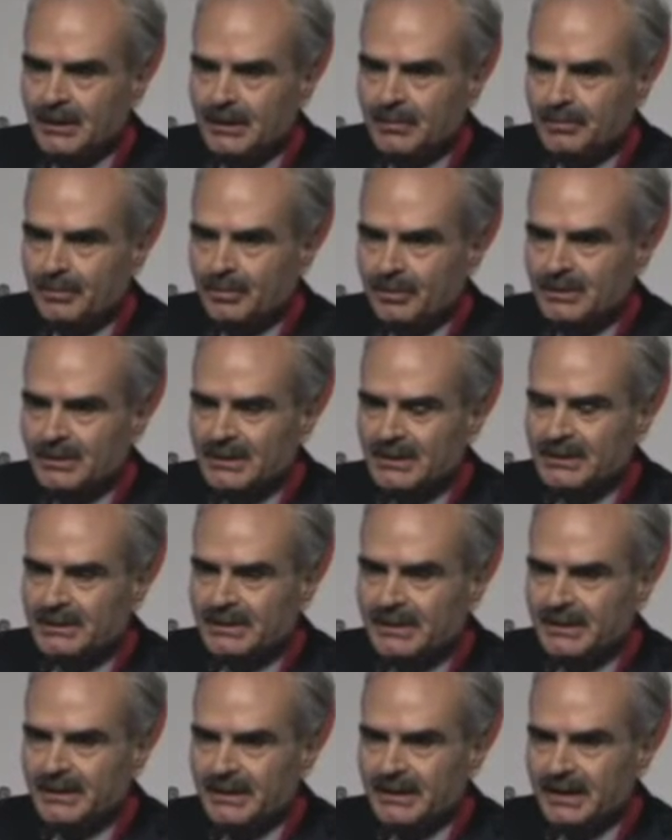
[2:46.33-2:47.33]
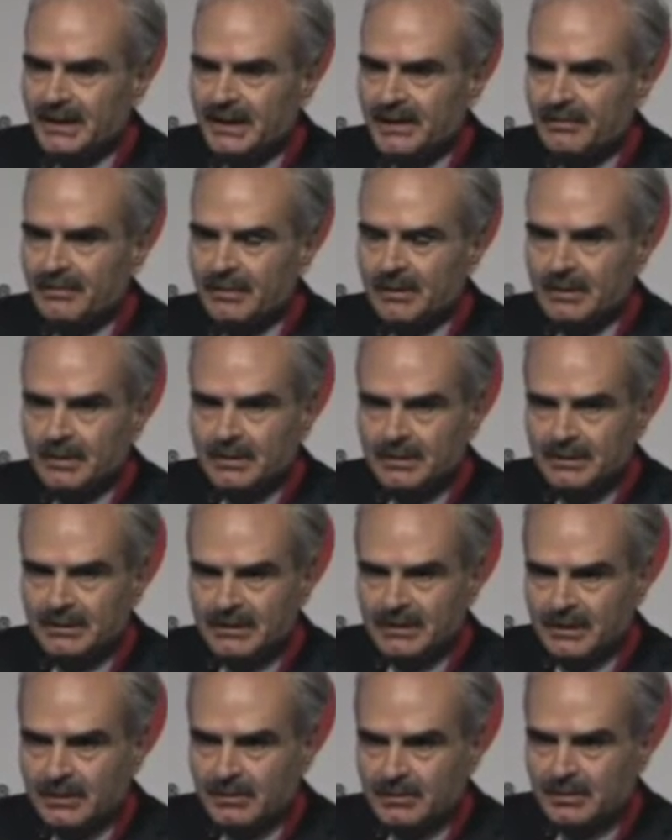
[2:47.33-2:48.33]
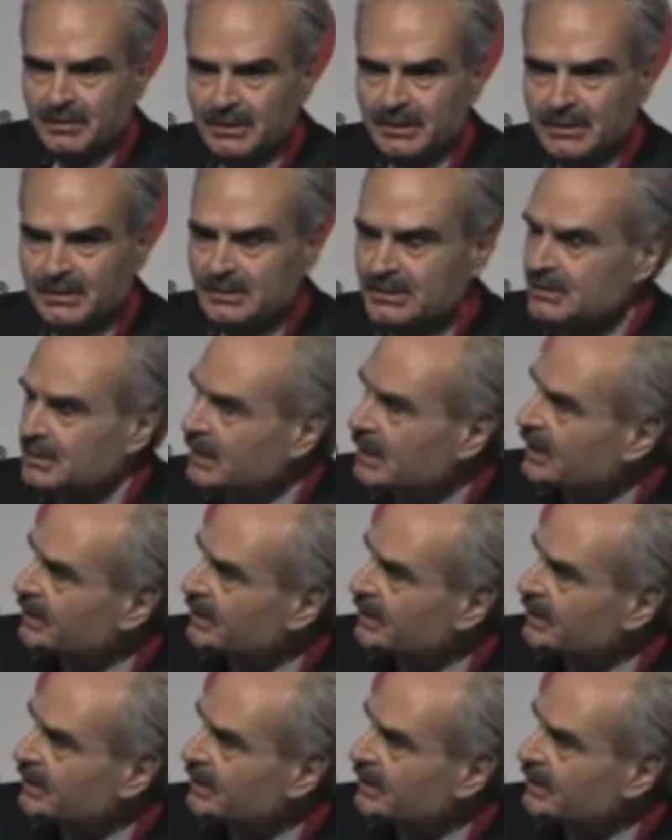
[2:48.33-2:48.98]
Importantly, they have long telomeres,